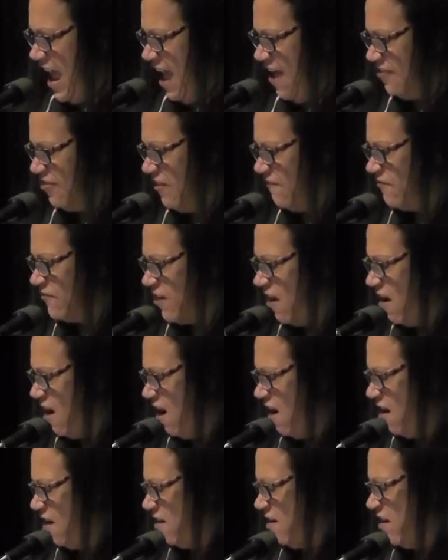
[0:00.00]
and the
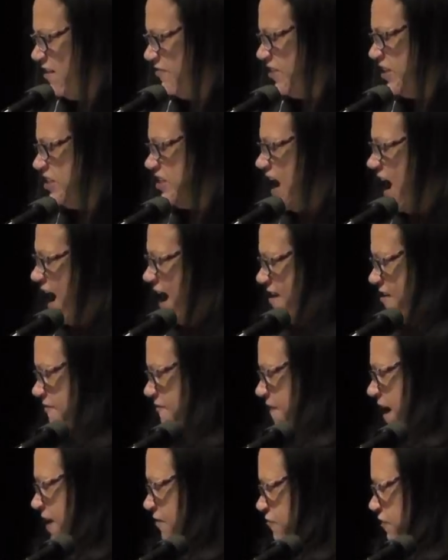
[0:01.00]
car, the tire
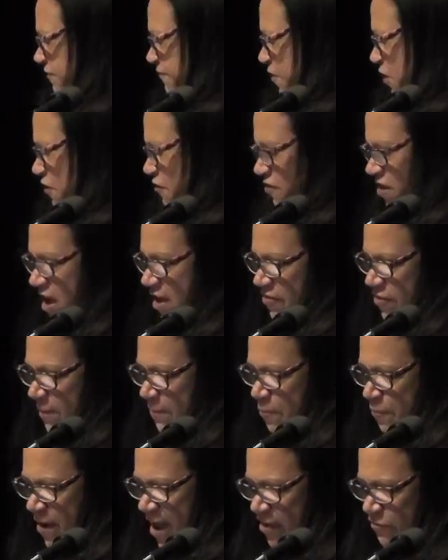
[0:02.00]
factory folk, the
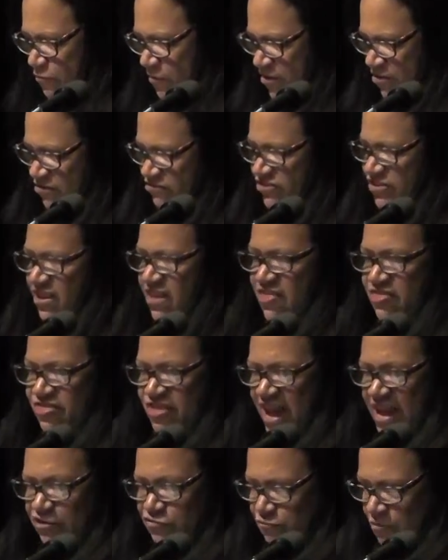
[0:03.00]
breadwinners.
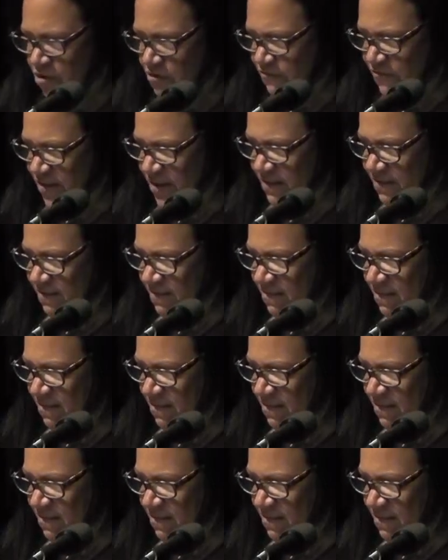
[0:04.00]
They drove it.